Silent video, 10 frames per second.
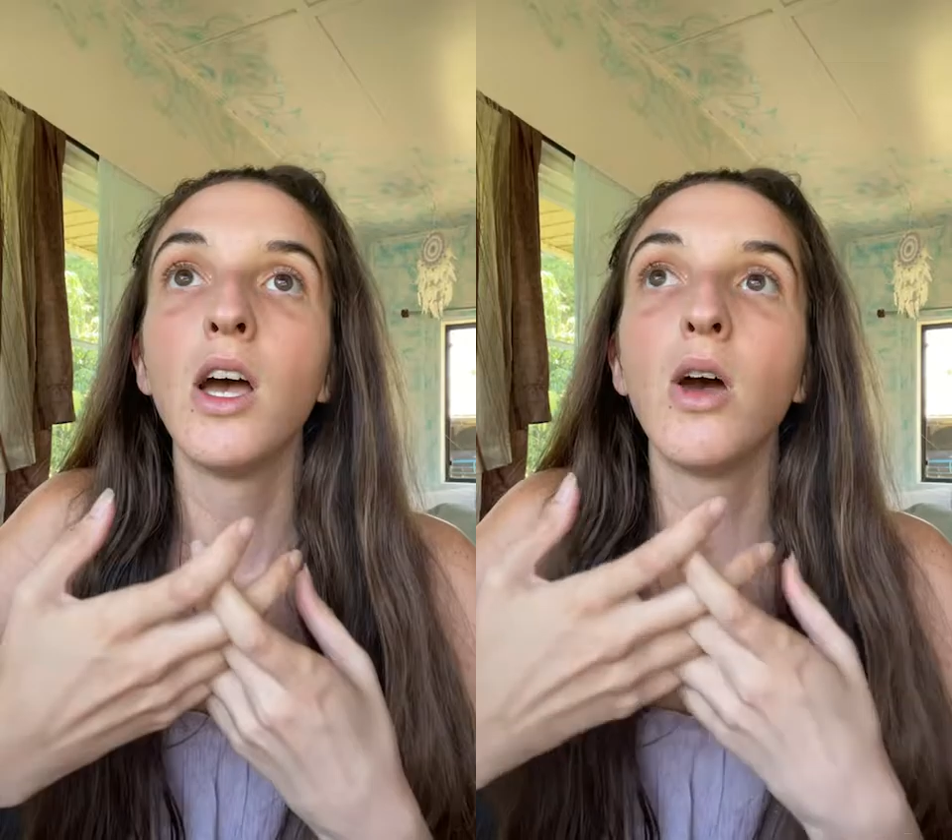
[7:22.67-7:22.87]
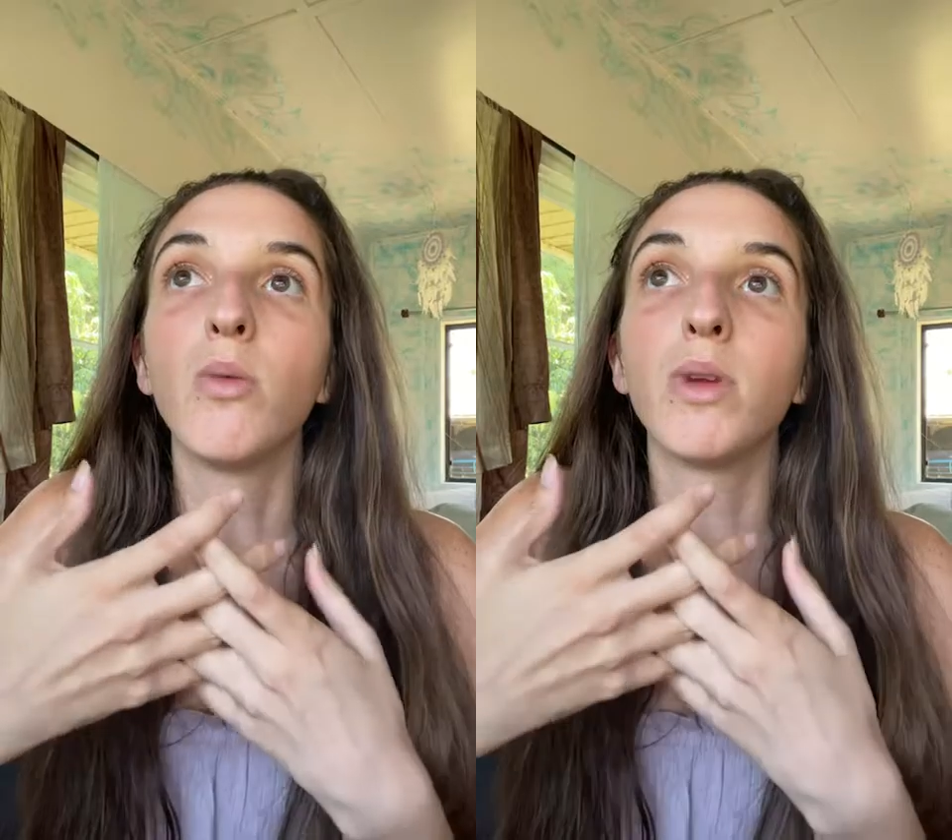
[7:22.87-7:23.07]

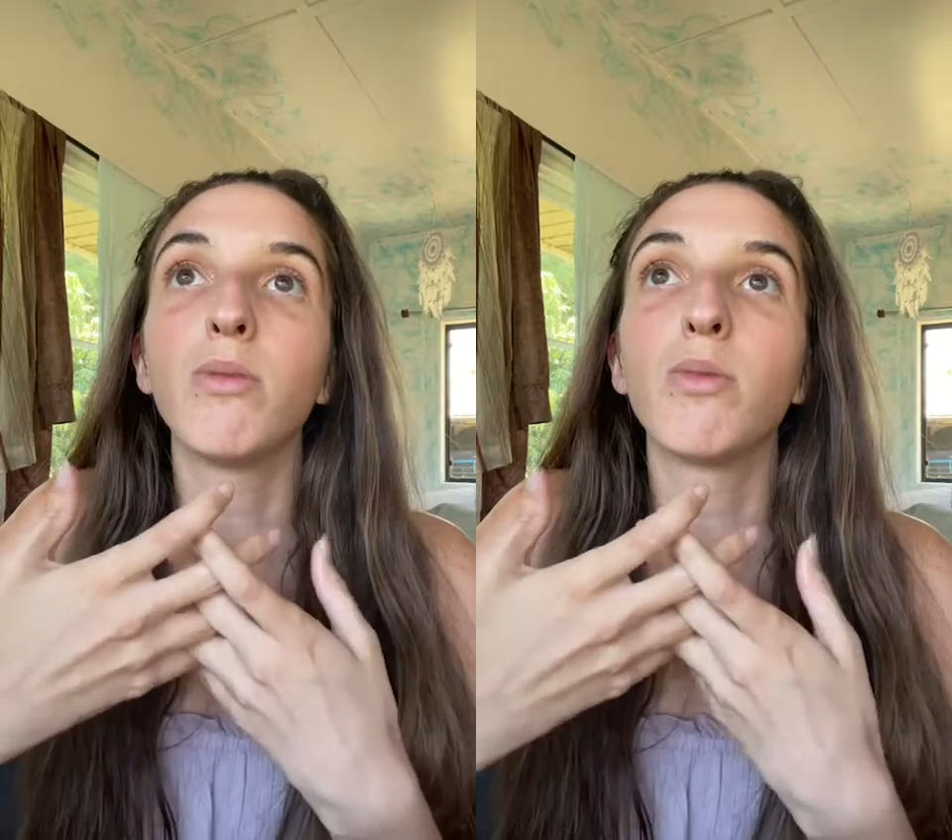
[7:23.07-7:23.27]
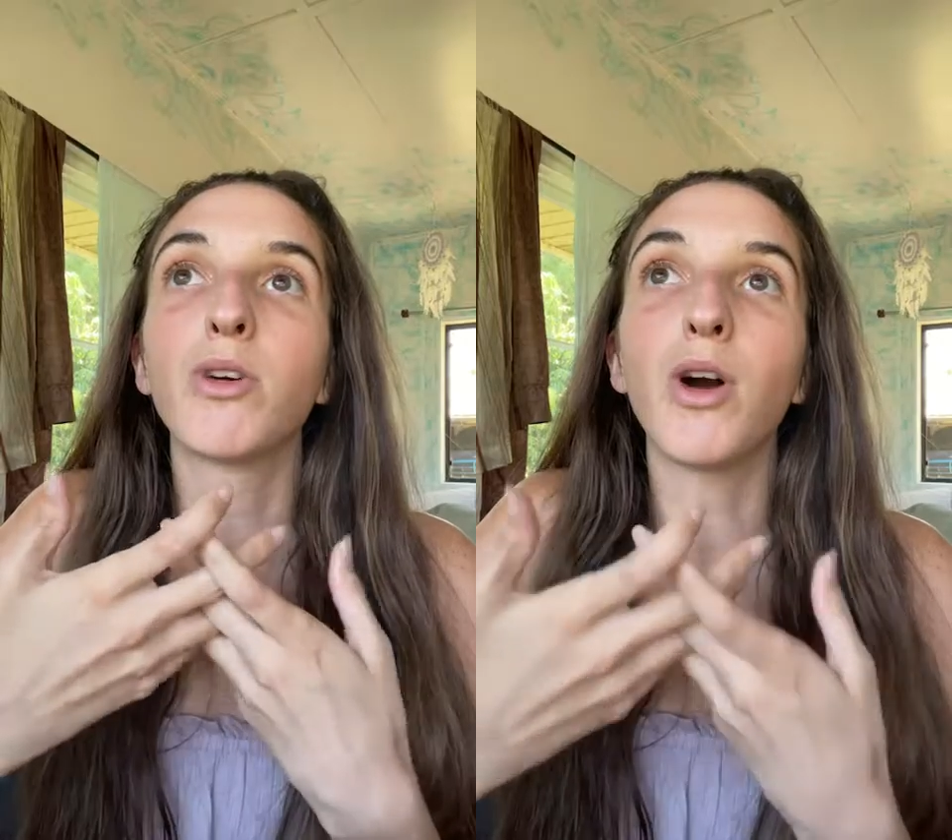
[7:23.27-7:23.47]
we
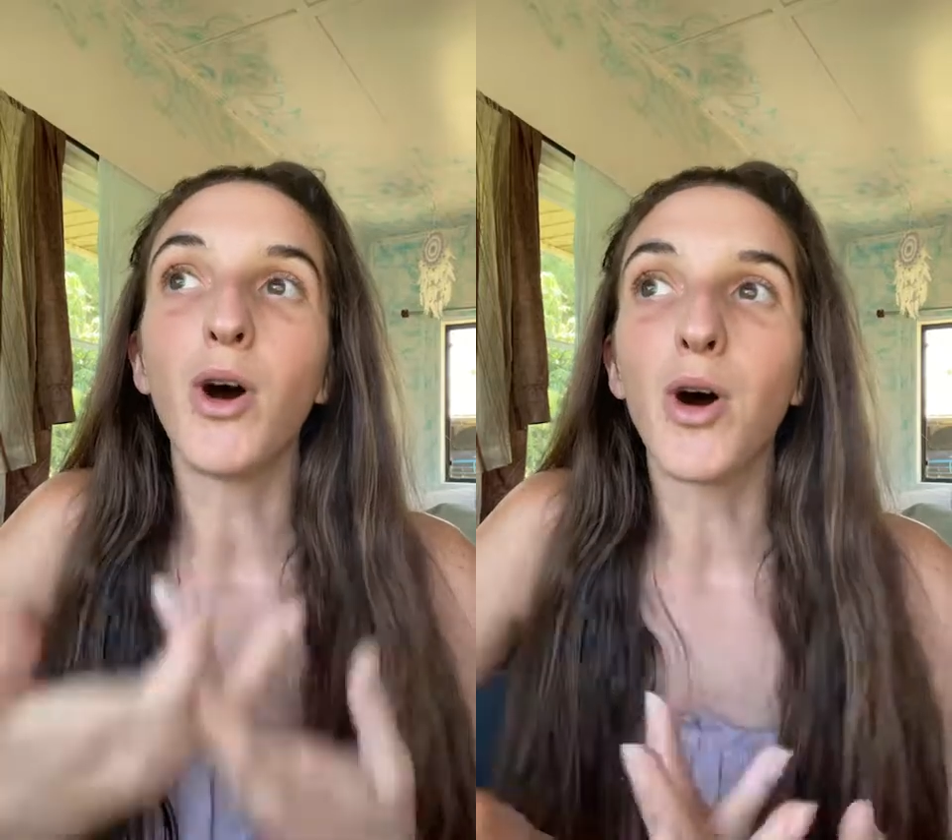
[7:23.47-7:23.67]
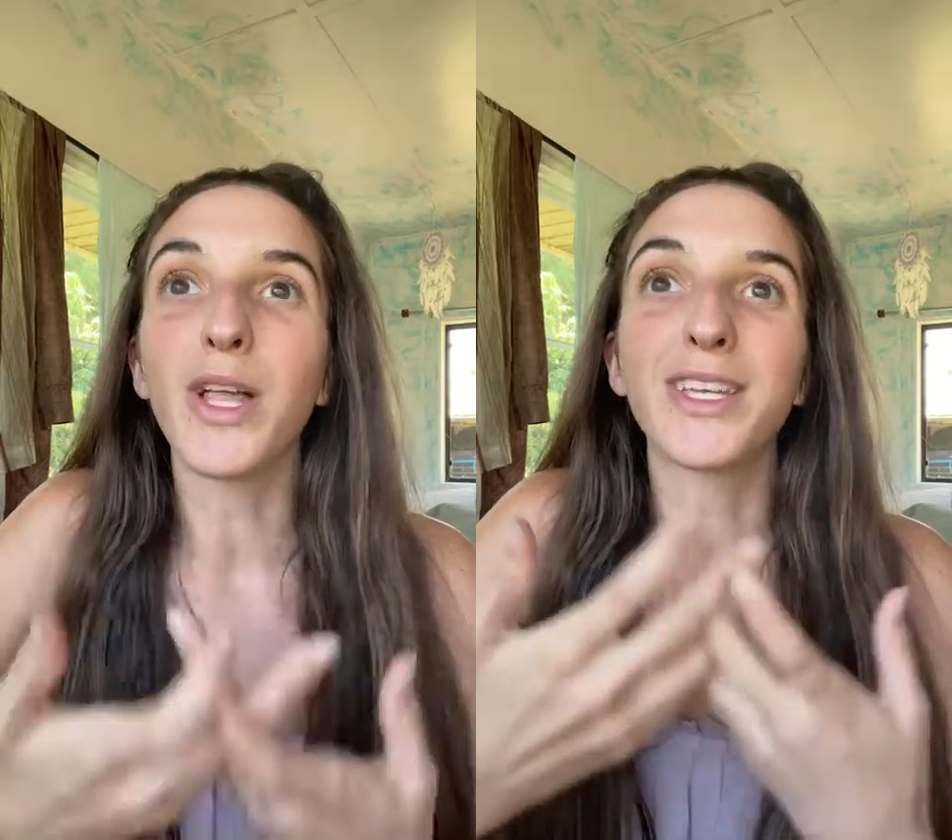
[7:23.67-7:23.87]
were
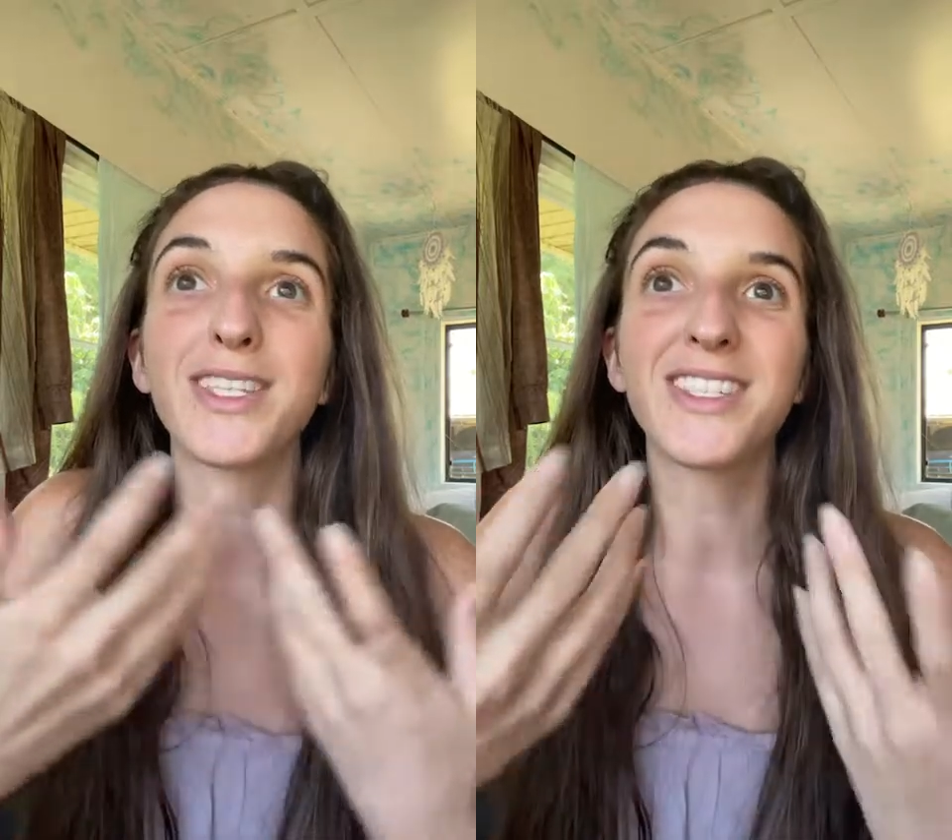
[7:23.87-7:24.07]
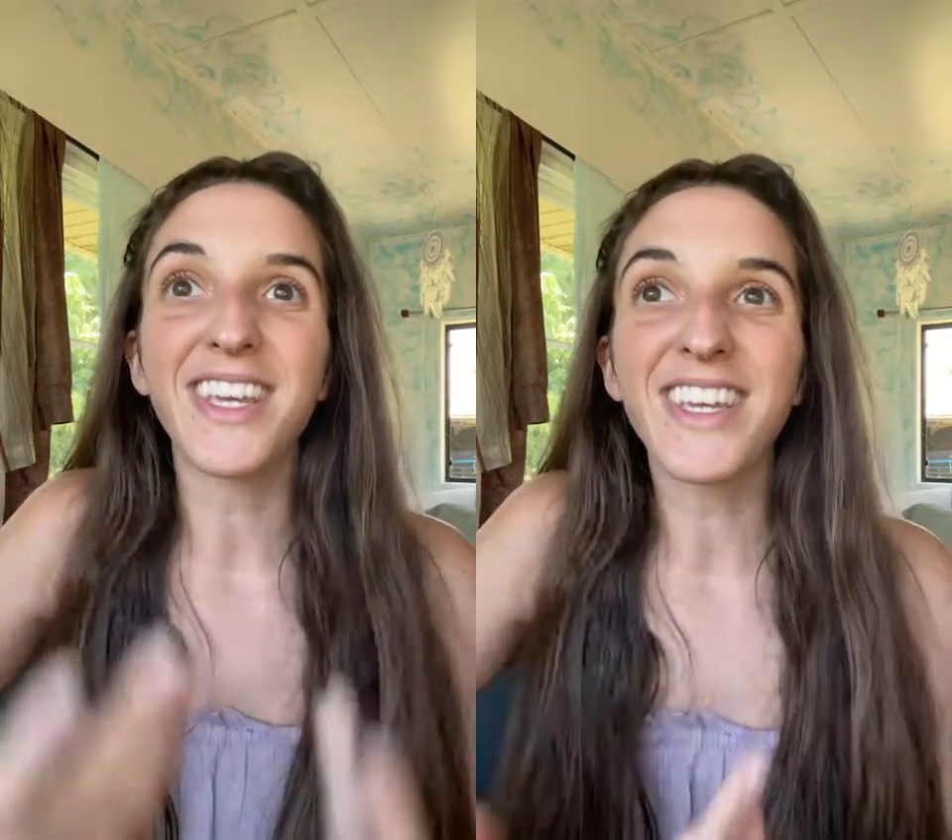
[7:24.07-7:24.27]
all like
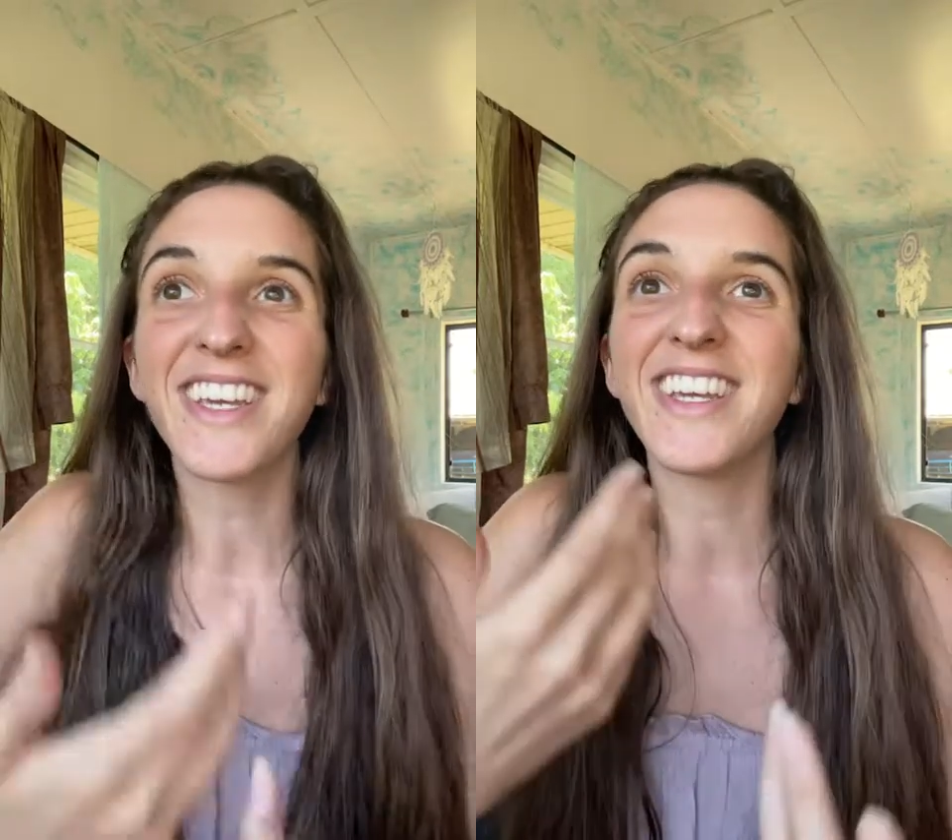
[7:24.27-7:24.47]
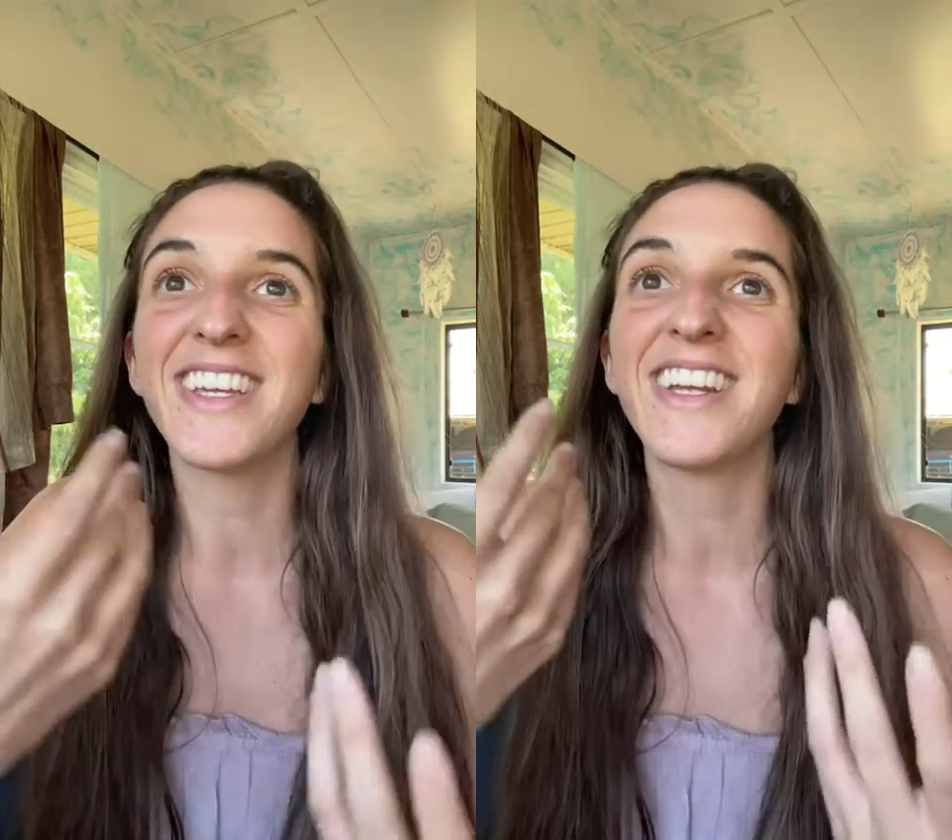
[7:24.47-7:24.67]
singing